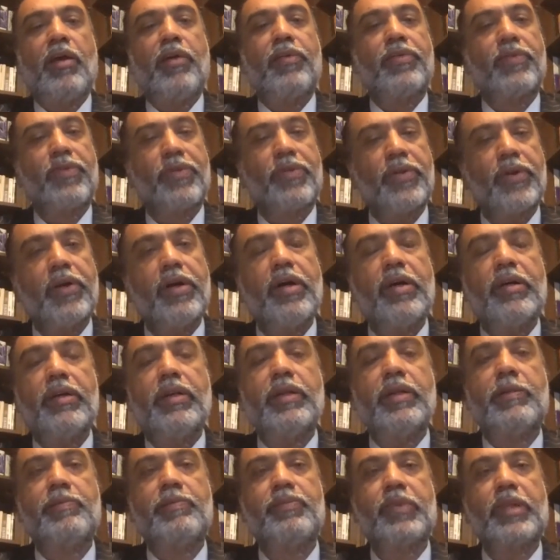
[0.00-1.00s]
Third,
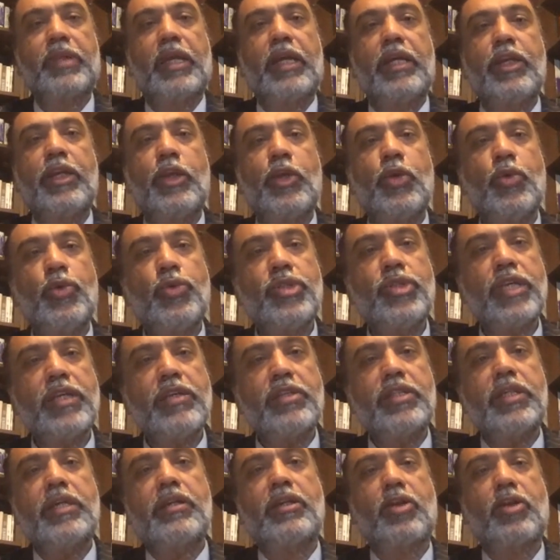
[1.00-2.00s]
using
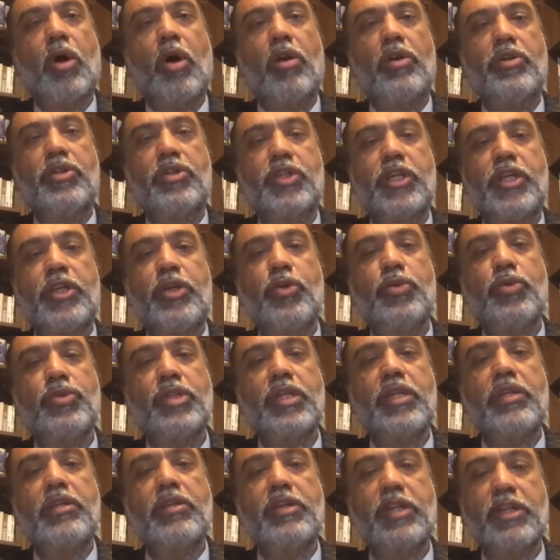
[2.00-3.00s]
technology,
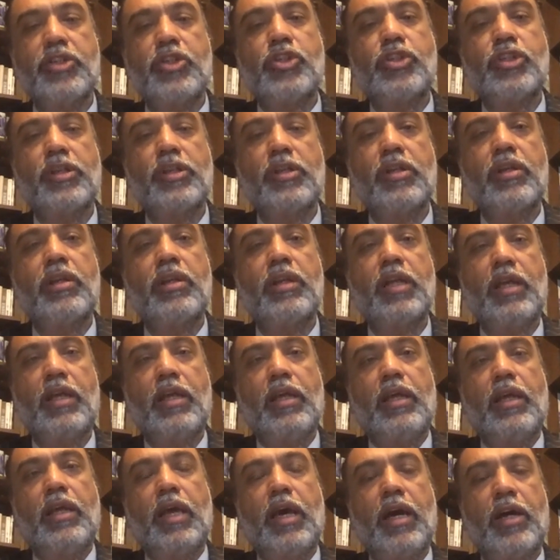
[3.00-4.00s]
using digital
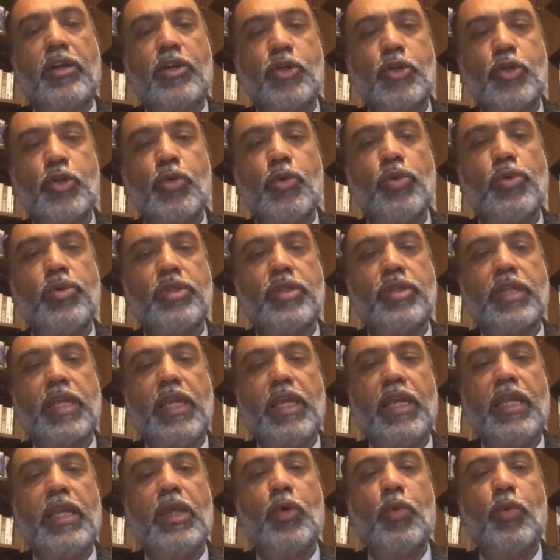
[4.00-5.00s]
tools in
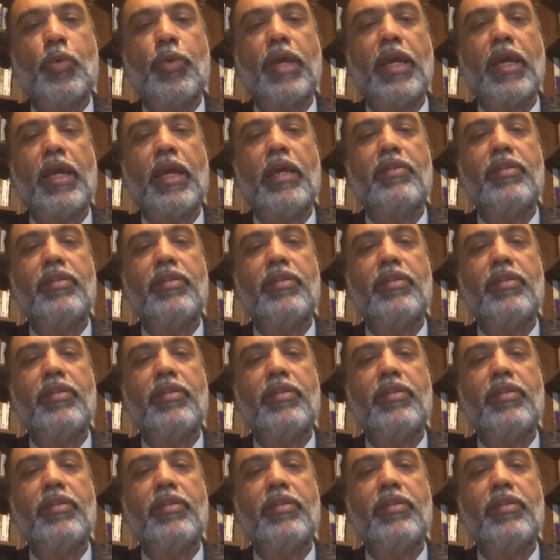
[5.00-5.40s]
a way that